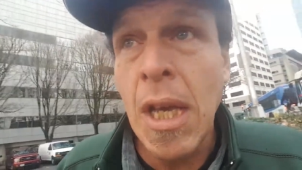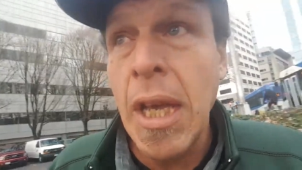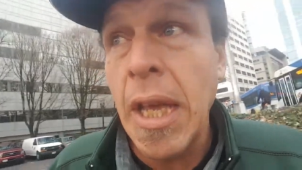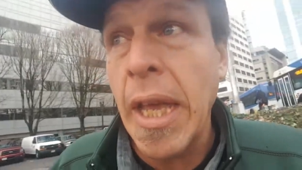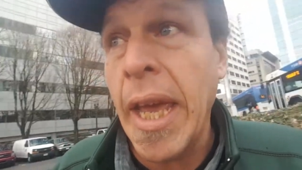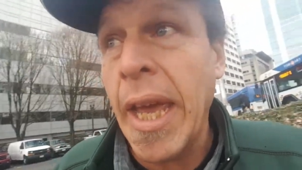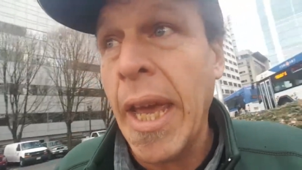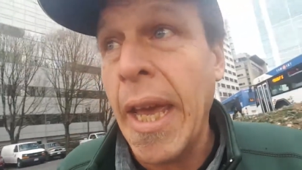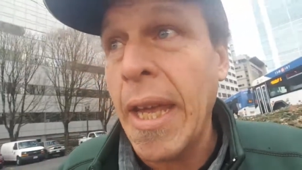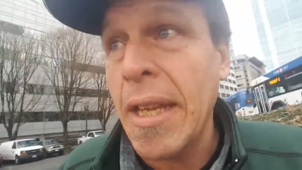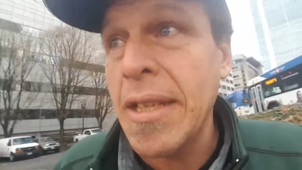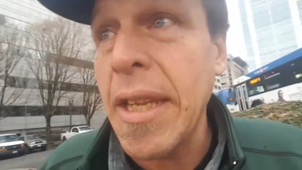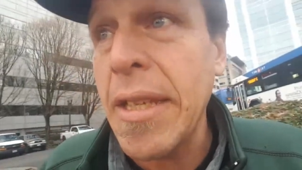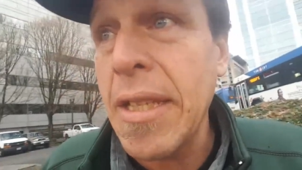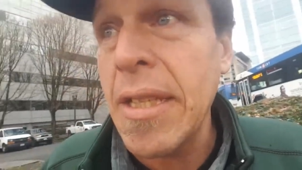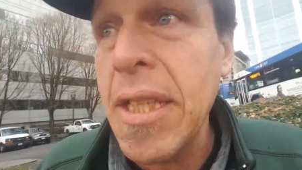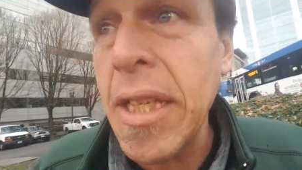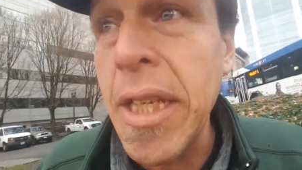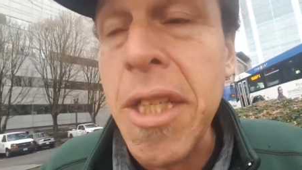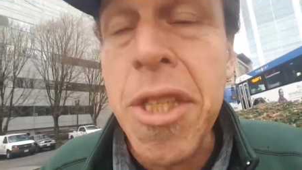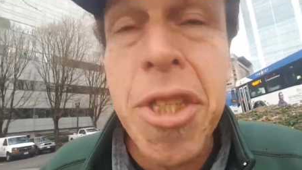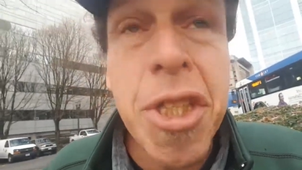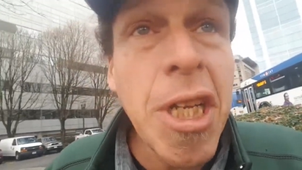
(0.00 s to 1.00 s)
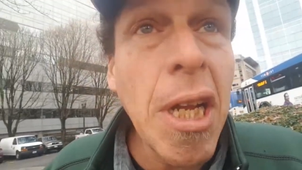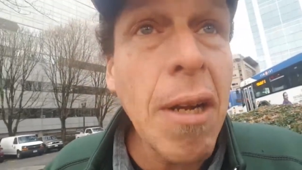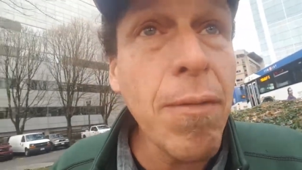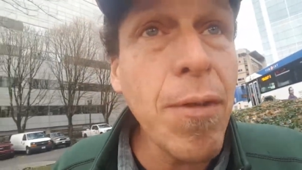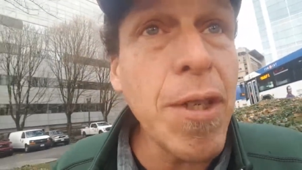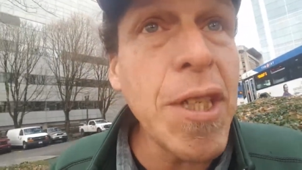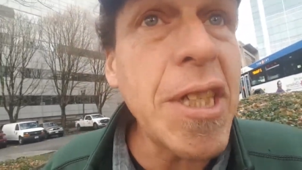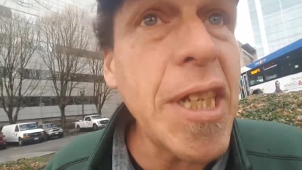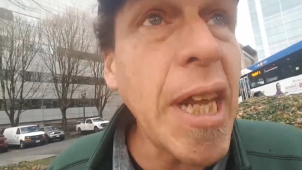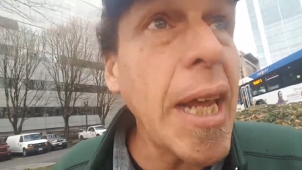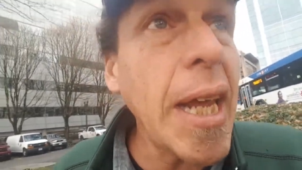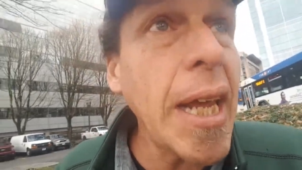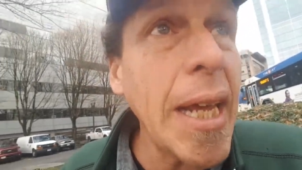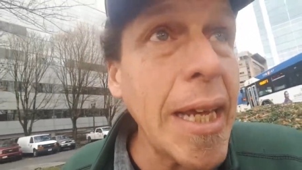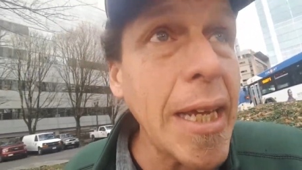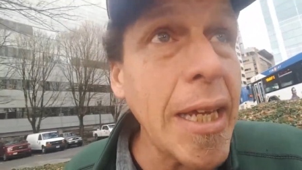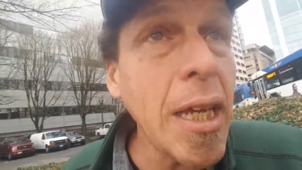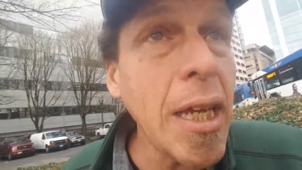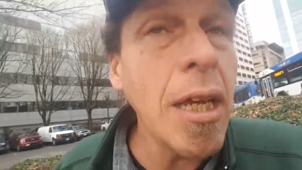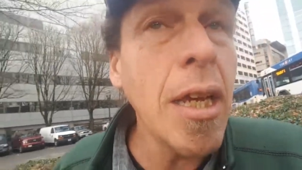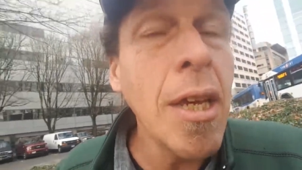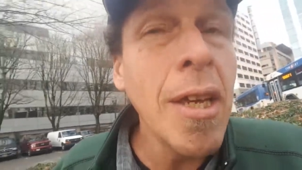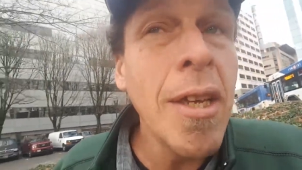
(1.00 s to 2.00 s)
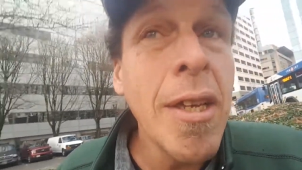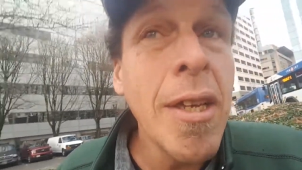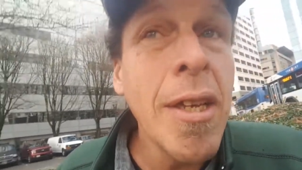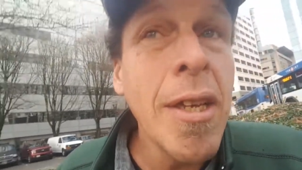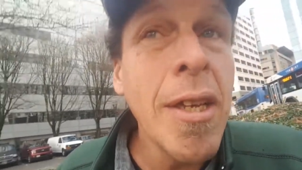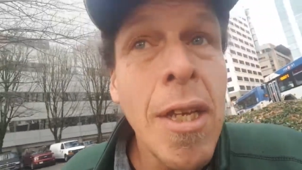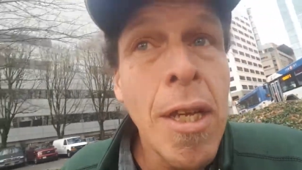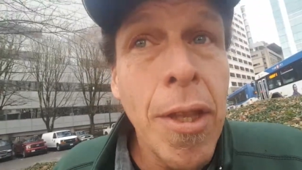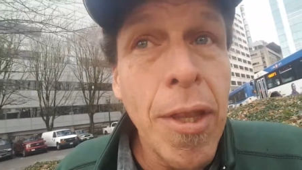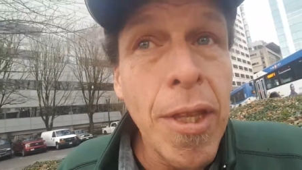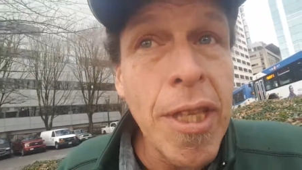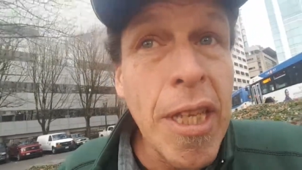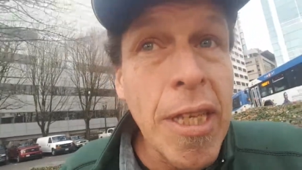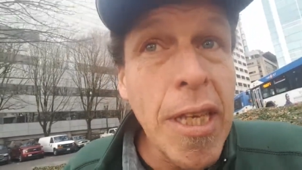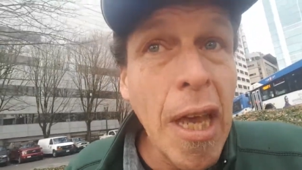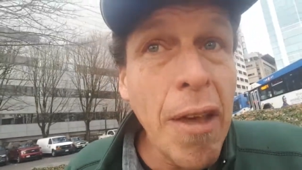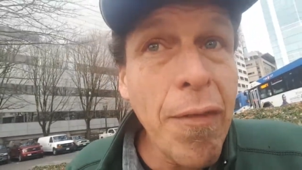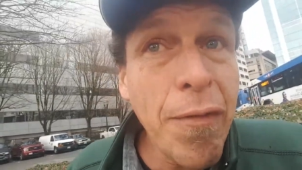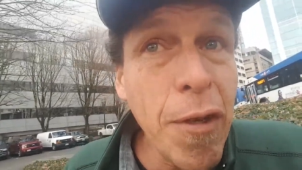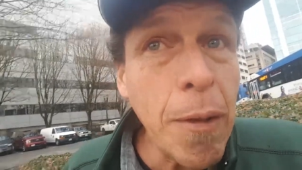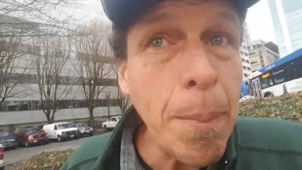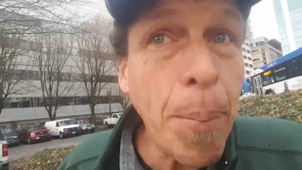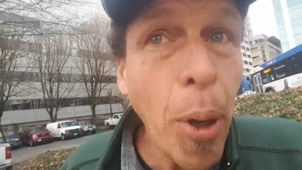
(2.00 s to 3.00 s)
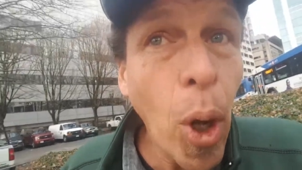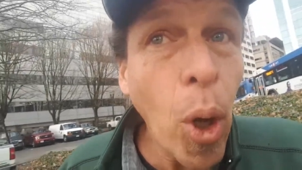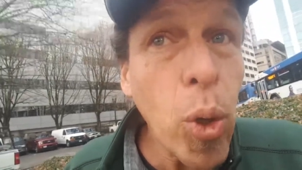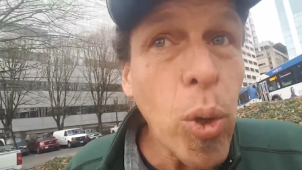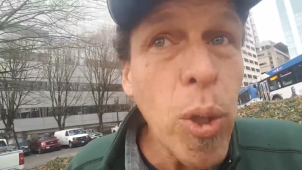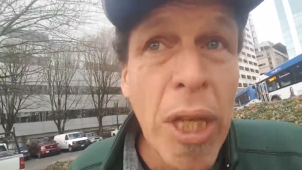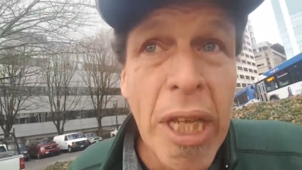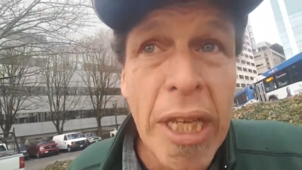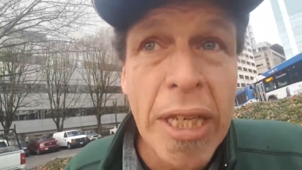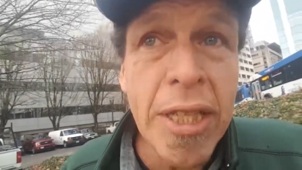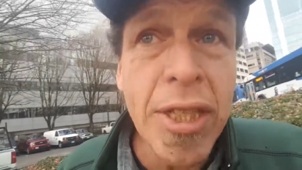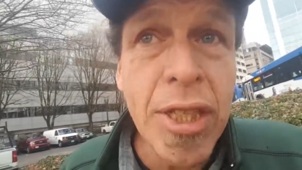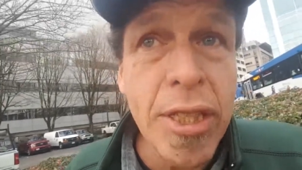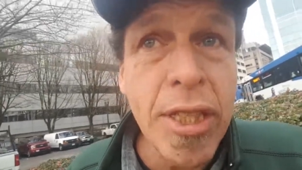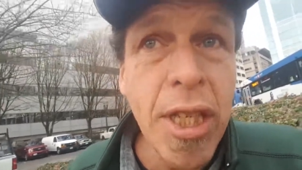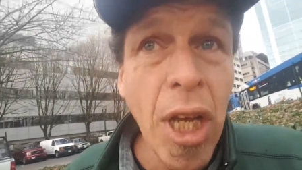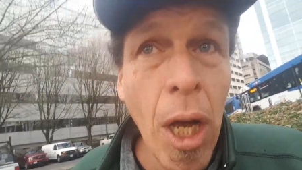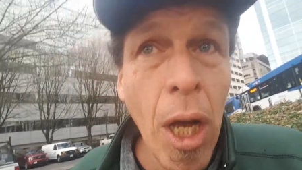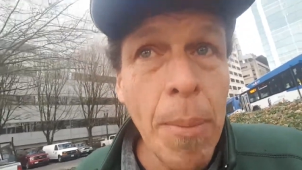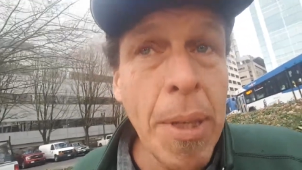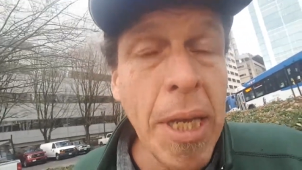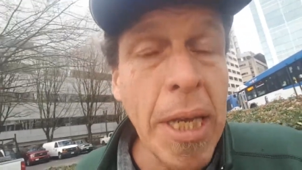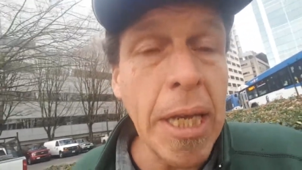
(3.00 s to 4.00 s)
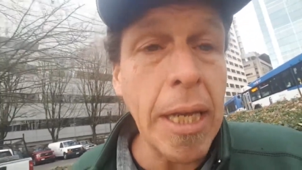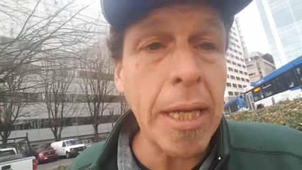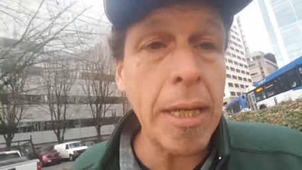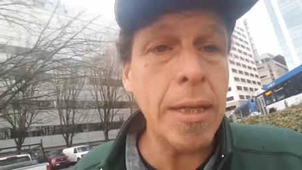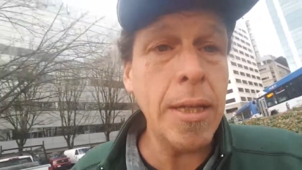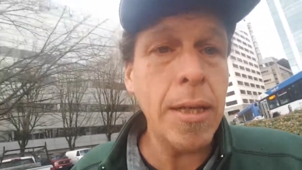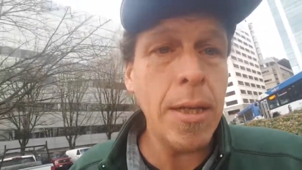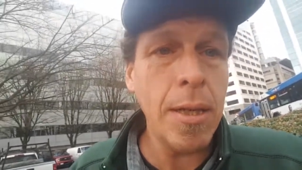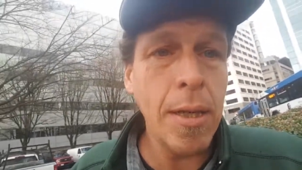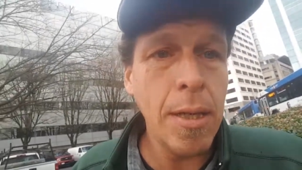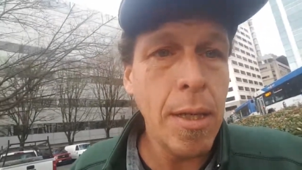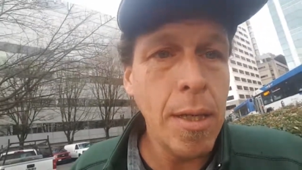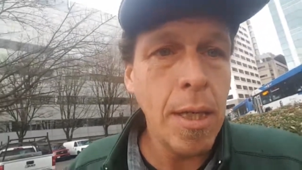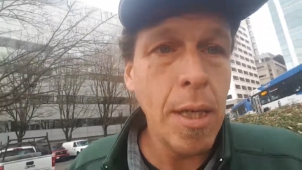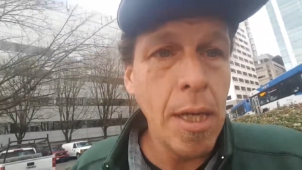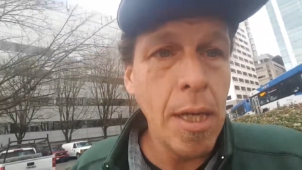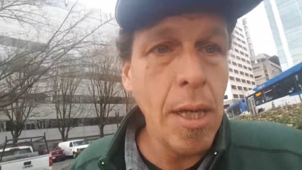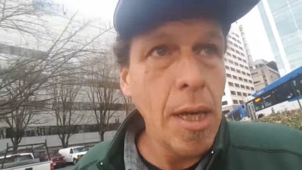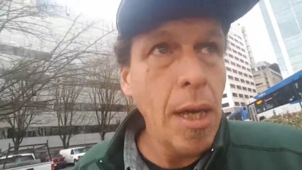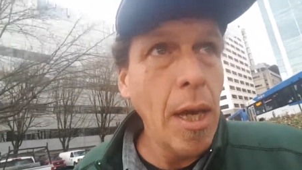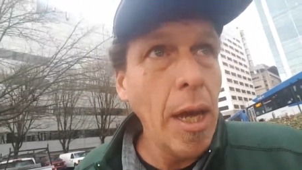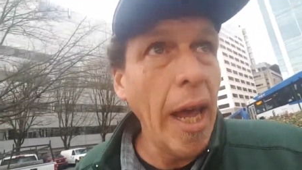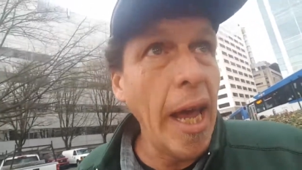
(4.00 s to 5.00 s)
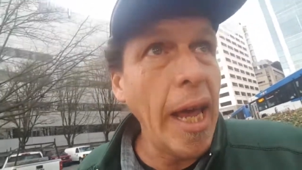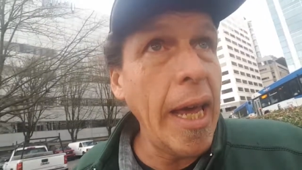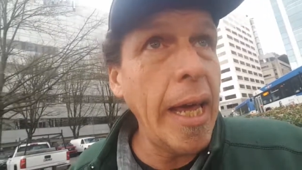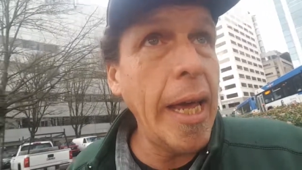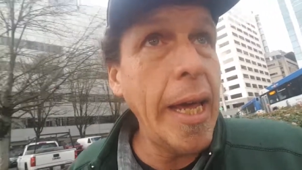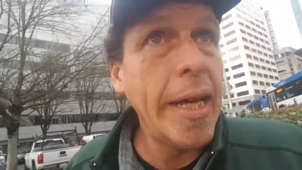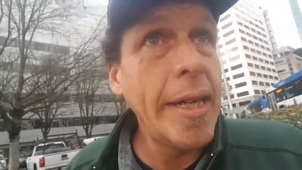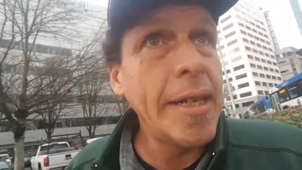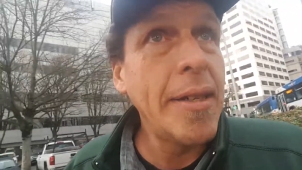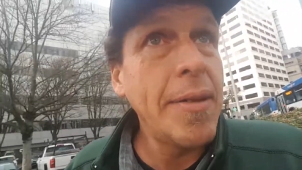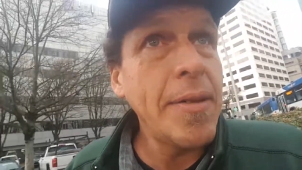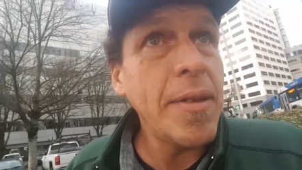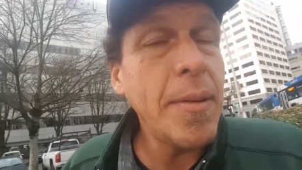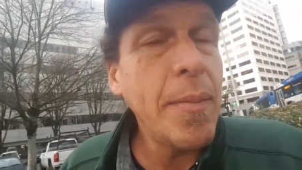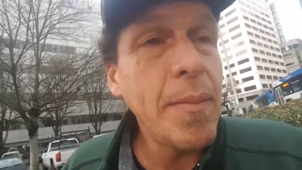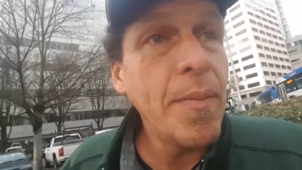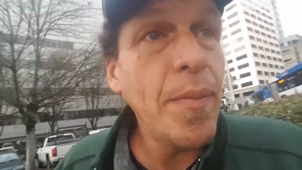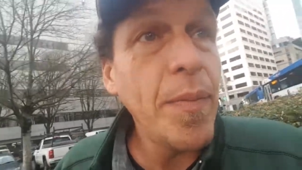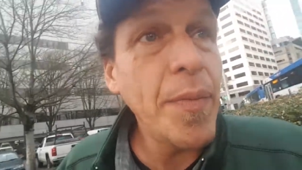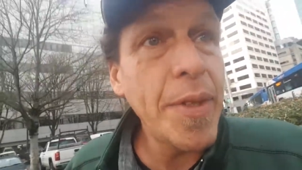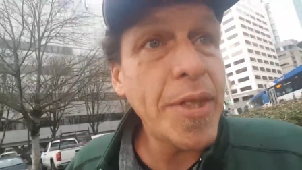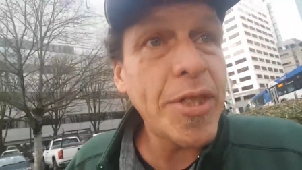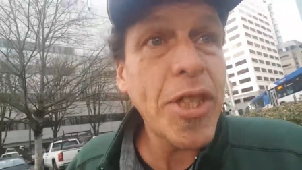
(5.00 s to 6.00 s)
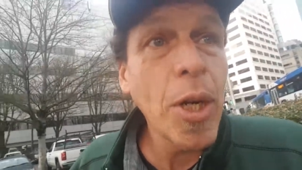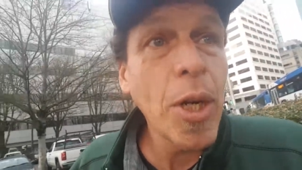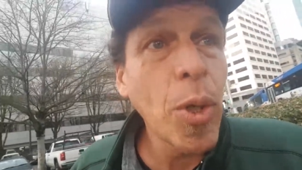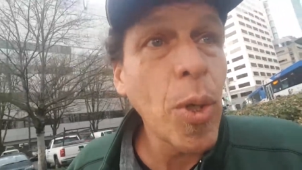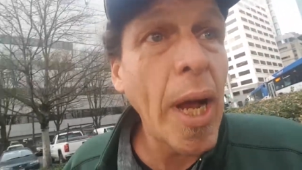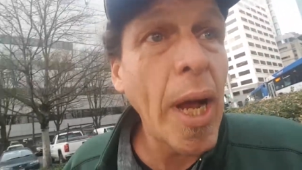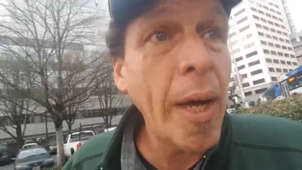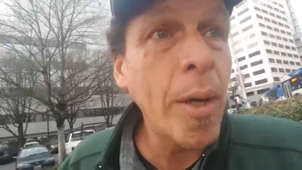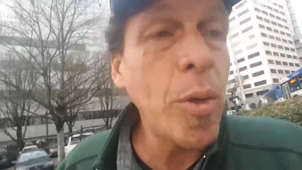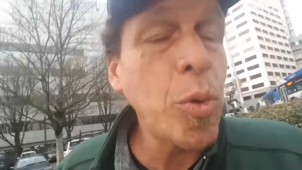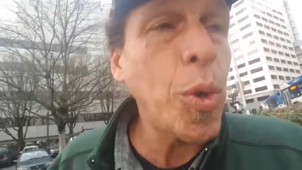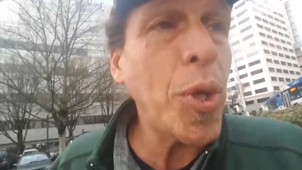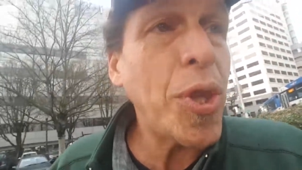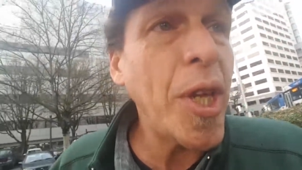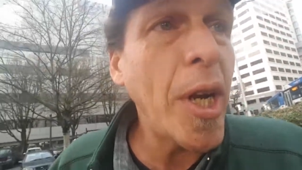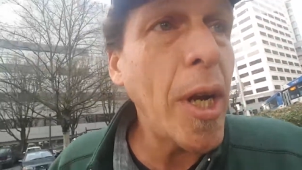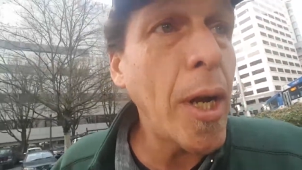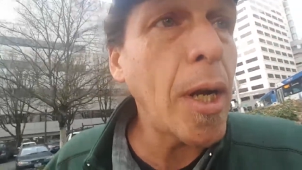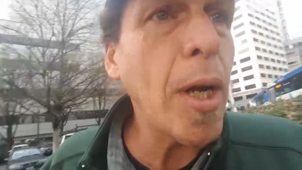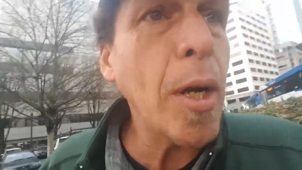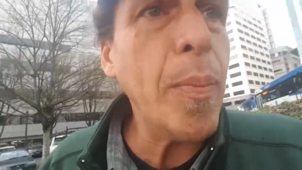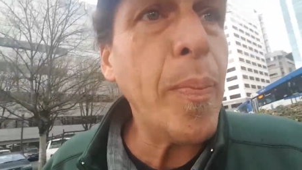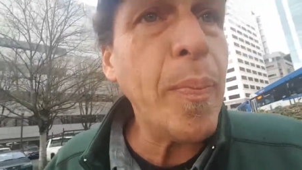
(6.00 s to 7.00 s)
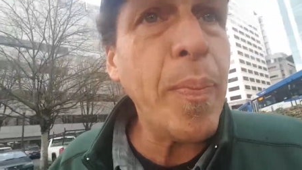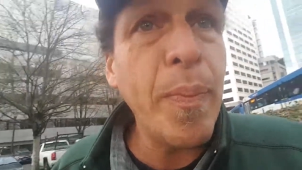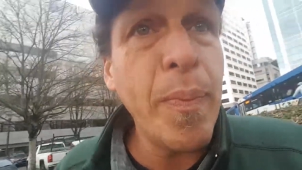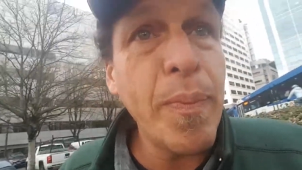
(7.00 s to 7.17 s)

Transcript: And each and every day, the effing police come in and sit around with their